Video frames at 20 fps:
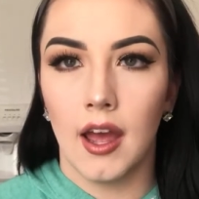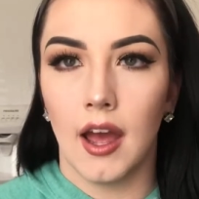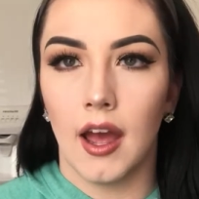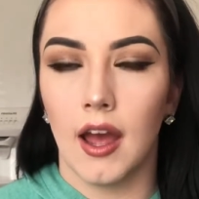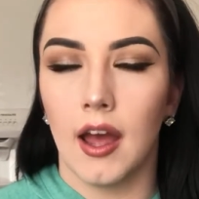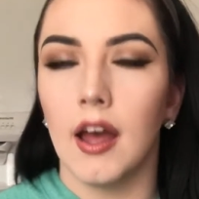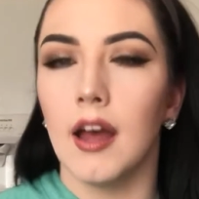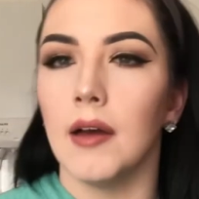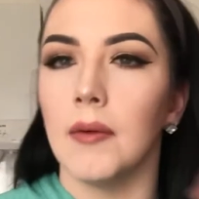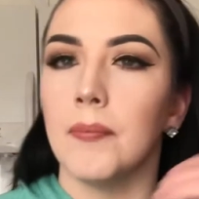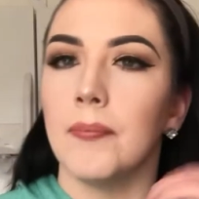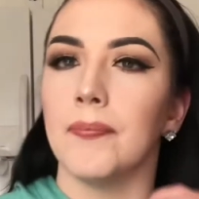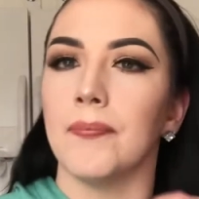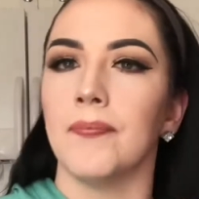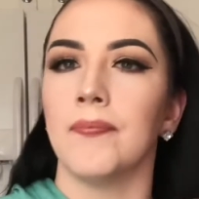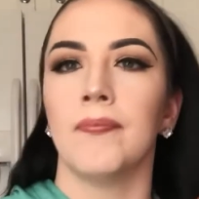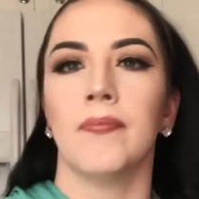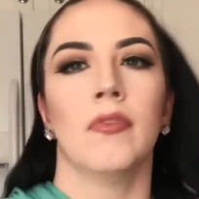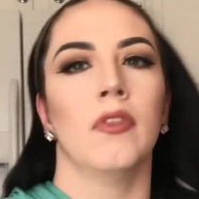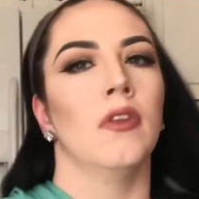
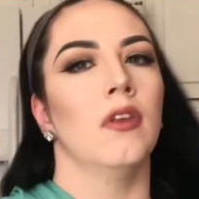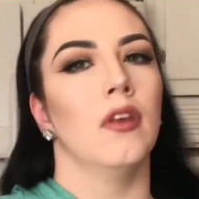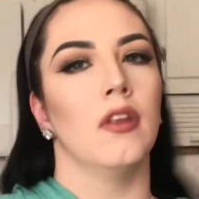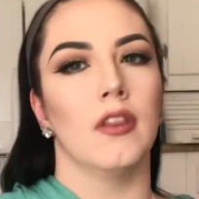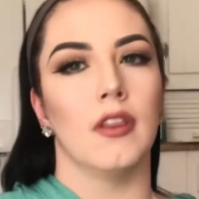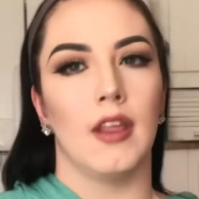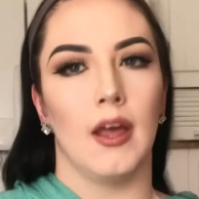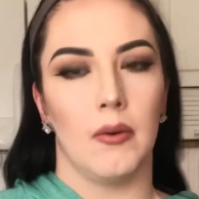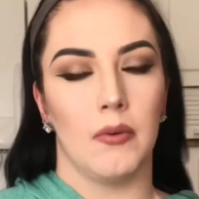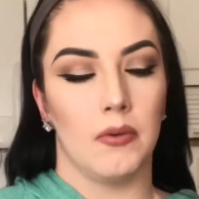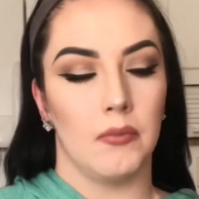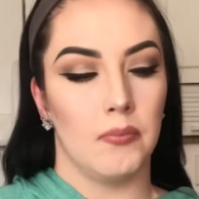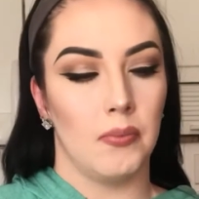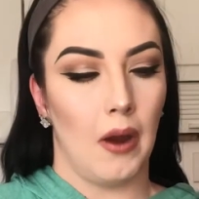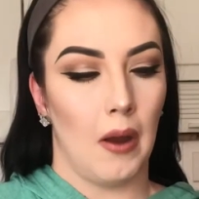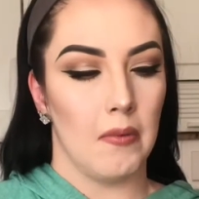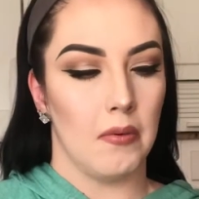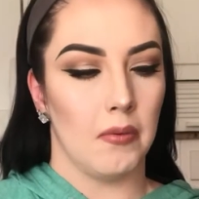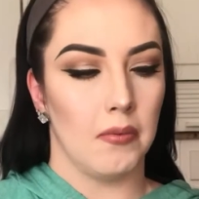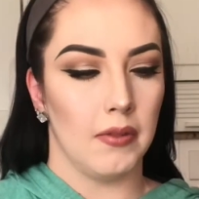That would
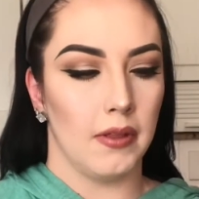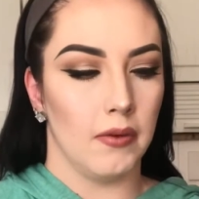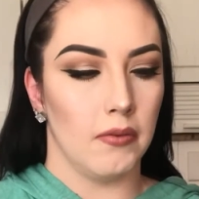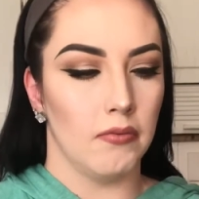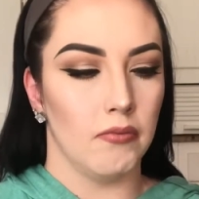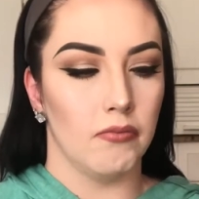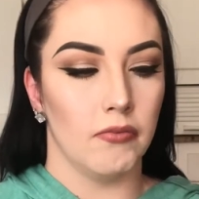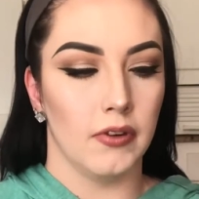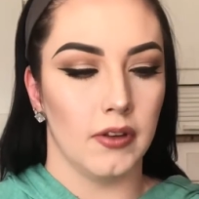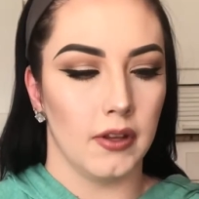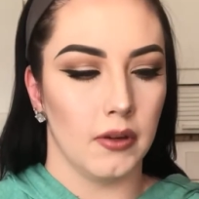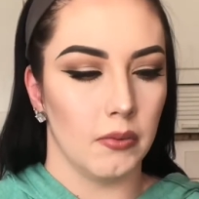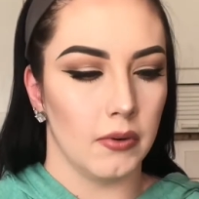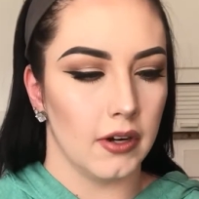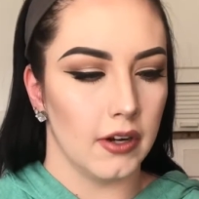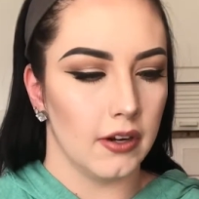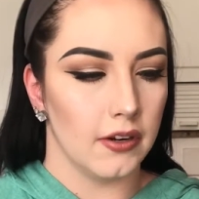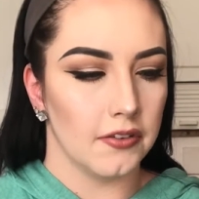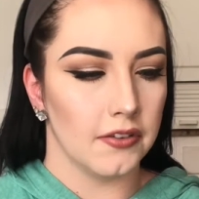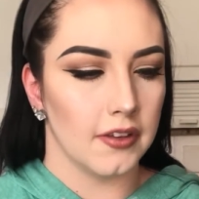probably really wear
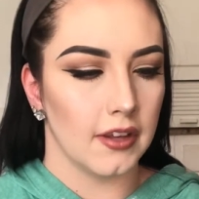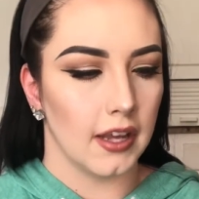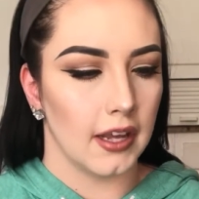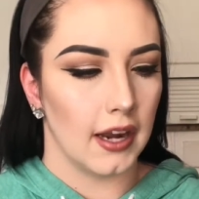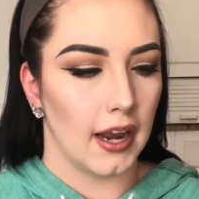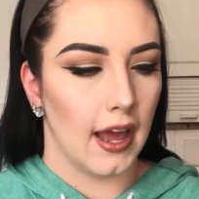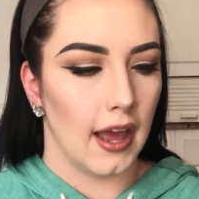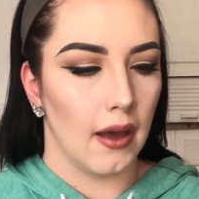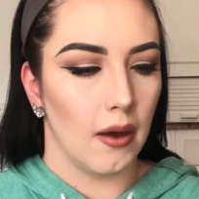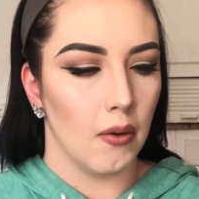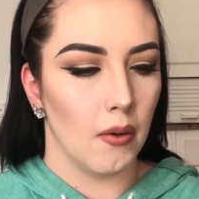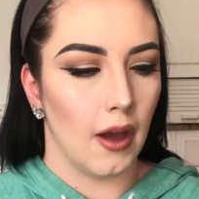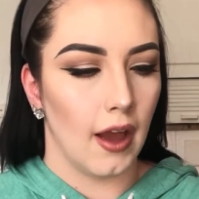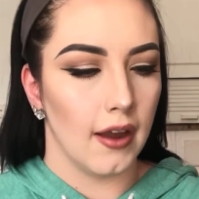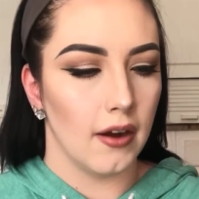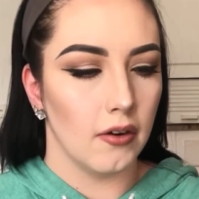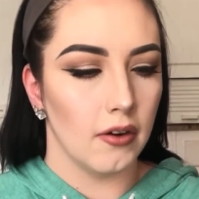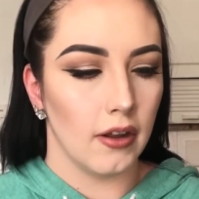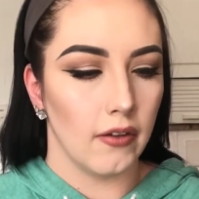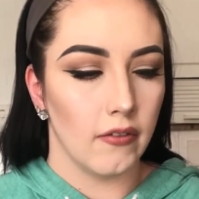your skin out. I
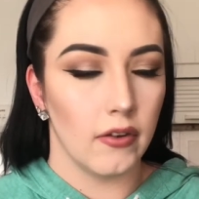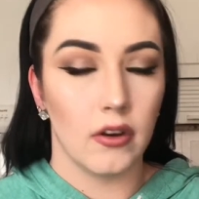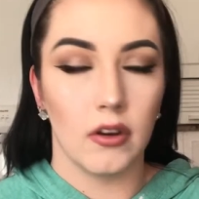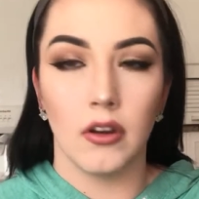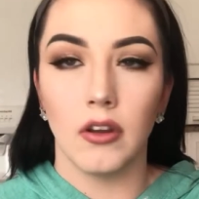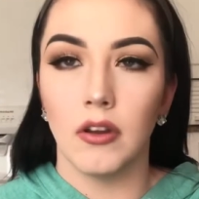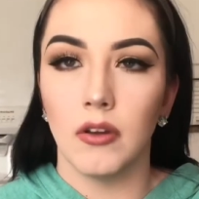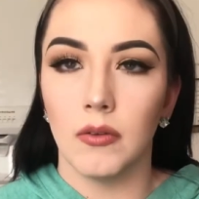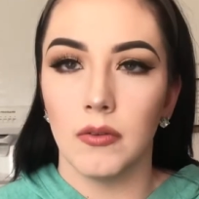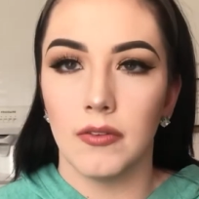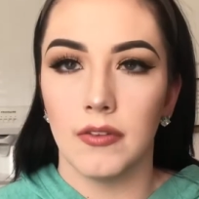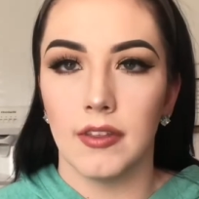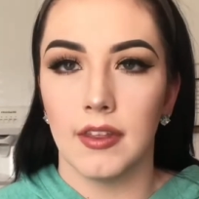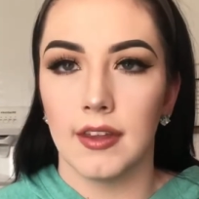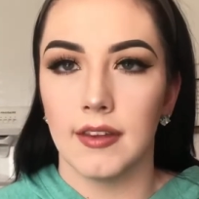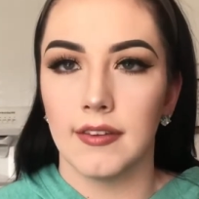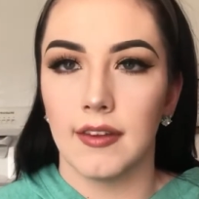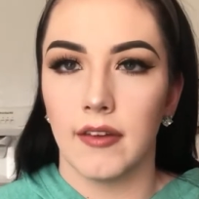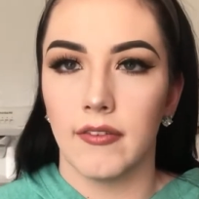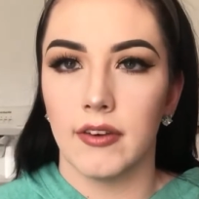don't even use
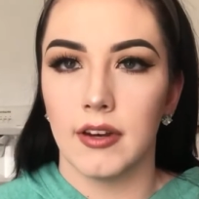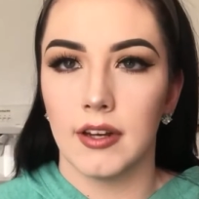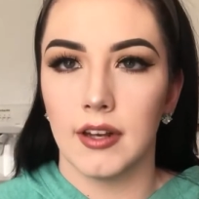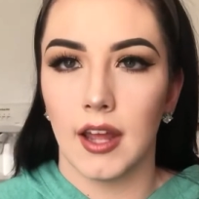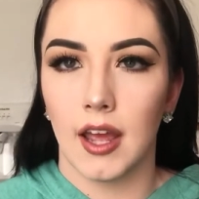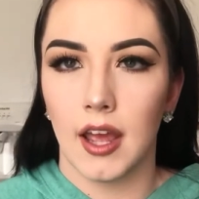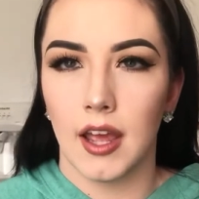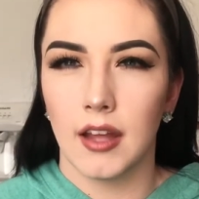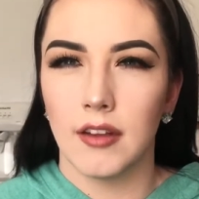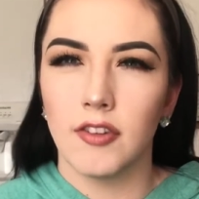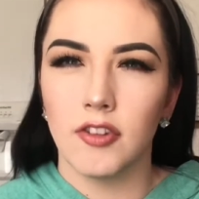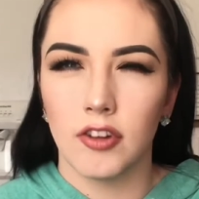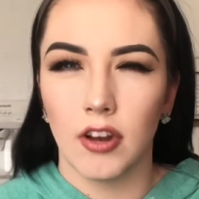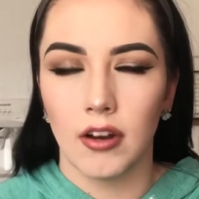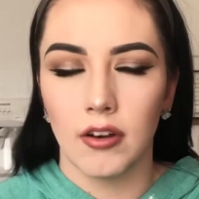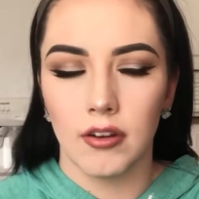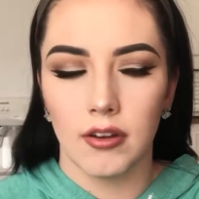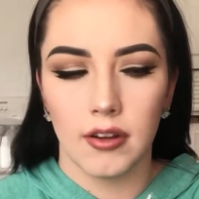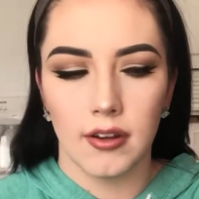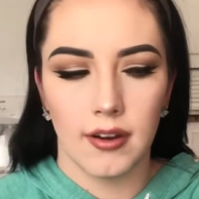this every day. It's
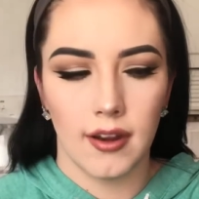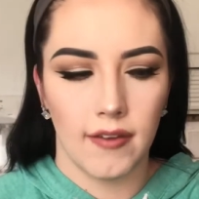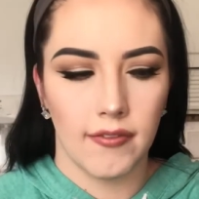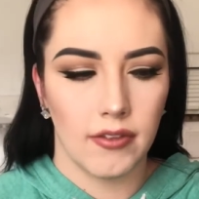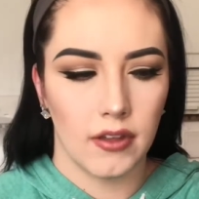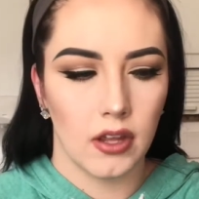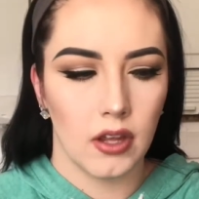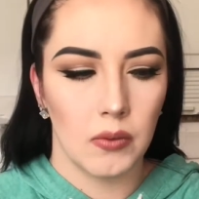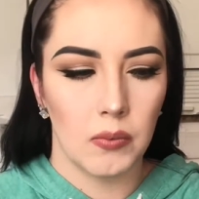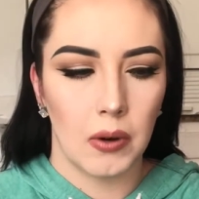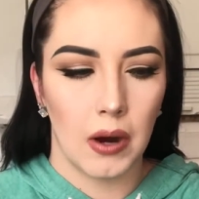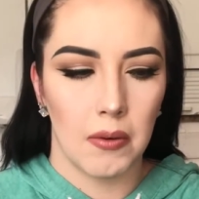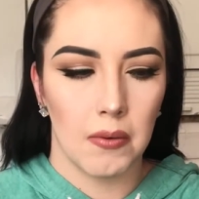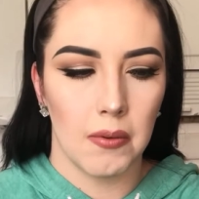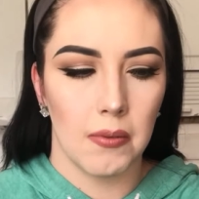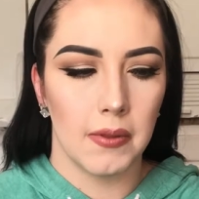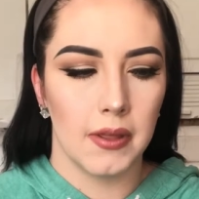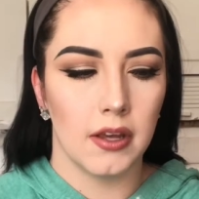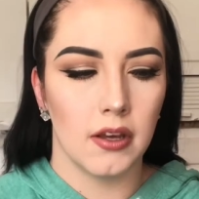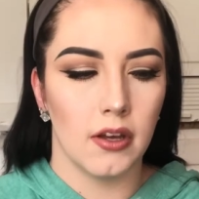gentle enough that you
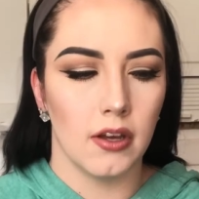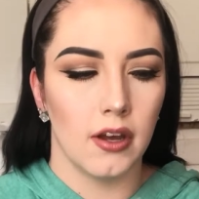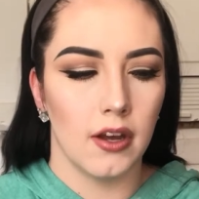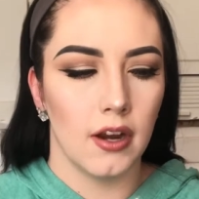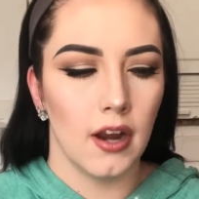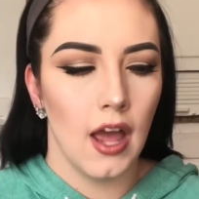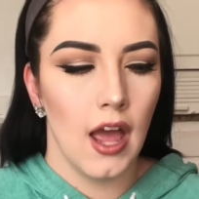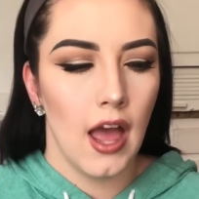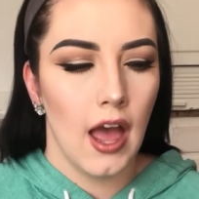probably could.